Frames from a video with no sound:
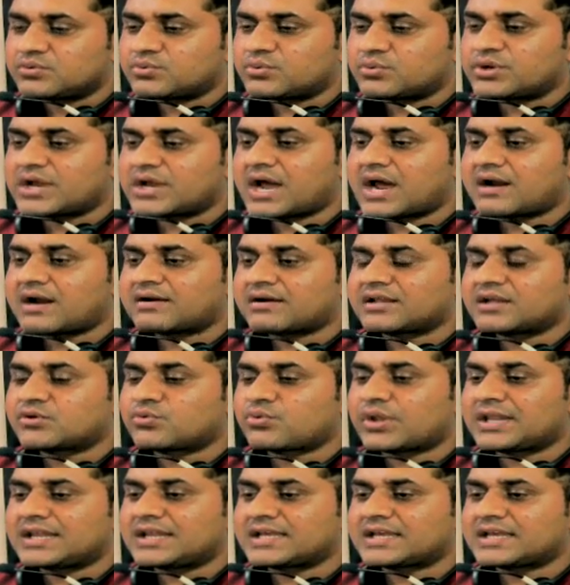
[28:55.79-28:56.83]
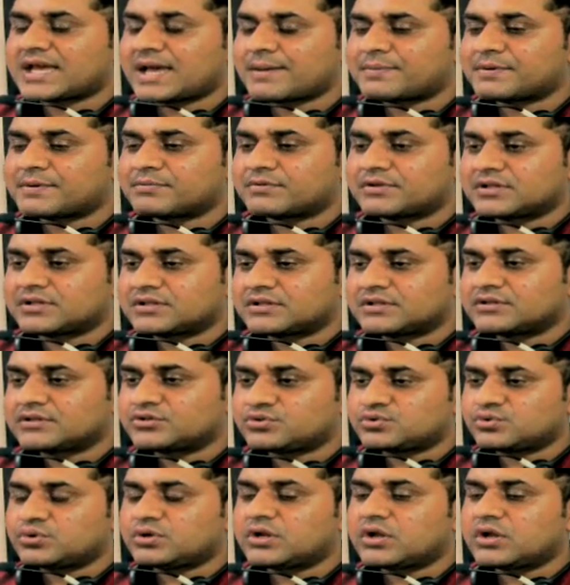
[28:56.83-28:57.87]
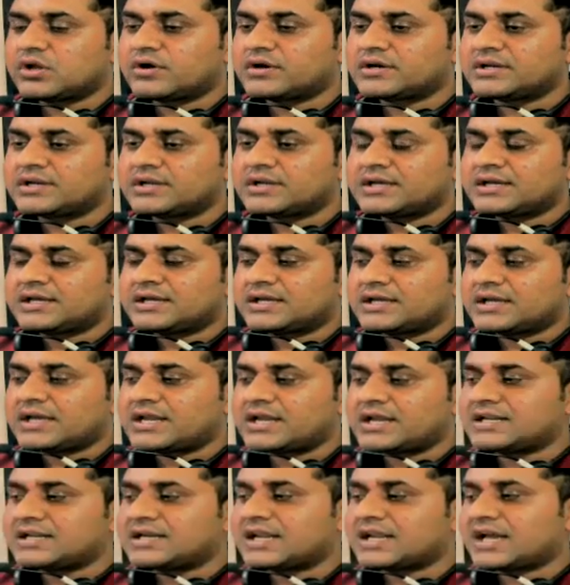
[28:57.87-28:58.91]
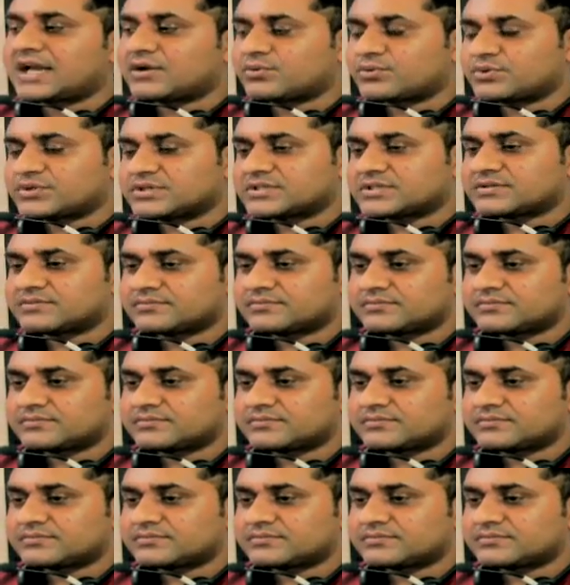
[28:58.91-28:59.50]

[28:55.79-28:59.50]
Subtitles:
we are equally capable to learn any language.